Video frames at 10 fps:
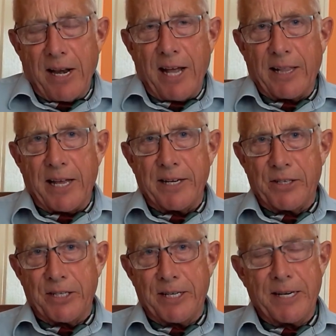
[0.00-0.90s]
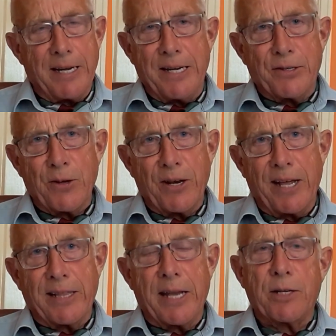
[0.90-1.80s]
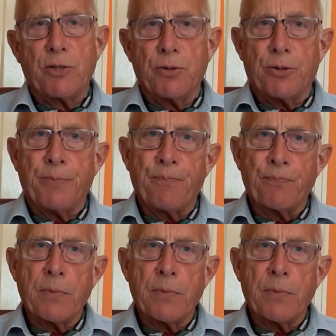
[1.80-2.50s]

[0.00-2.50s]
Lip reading: like that, is it? It's not like that at all.